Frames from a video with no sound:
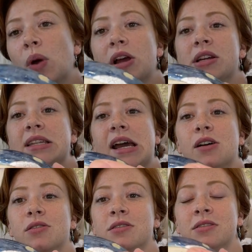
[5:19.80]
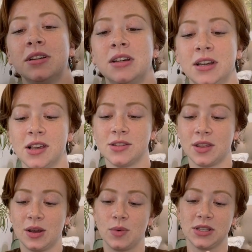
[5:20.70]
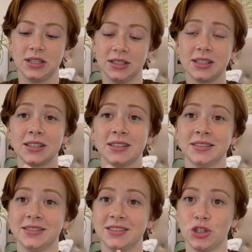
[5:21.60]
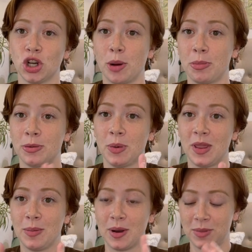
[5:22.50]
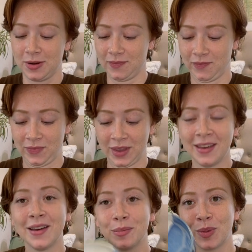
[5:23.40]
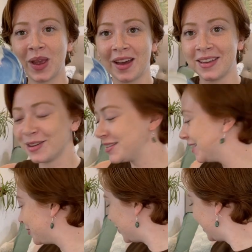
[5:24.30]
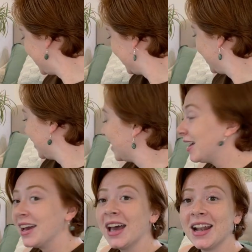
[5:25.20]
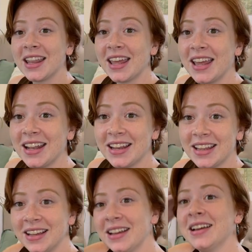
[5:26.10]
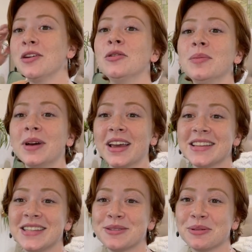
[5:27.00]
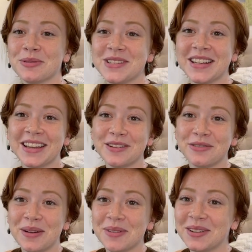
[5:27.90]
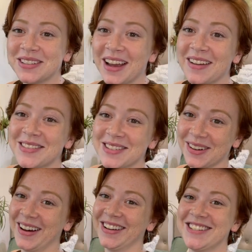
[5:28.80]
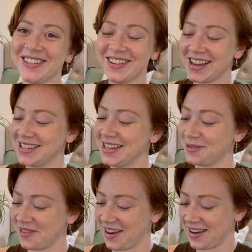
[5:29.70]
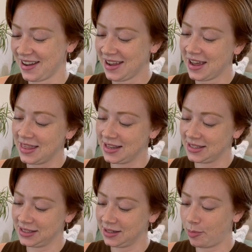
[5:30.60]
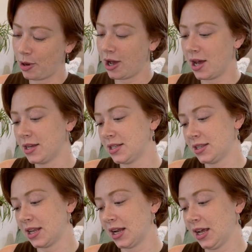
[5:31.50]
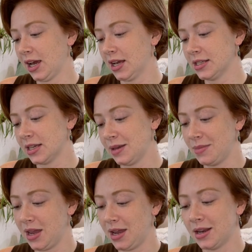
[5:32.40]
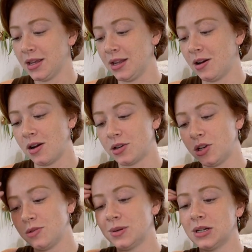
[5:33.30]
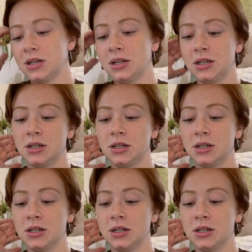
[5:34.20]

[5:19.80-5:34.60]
wear it down so that it wasn't sharp on the bottom there. But yeah, here's this one. And then, oh, I guess this one was sitting in the frame the whole time, so I'll show you guys this one. This is a pot that I guess I made in October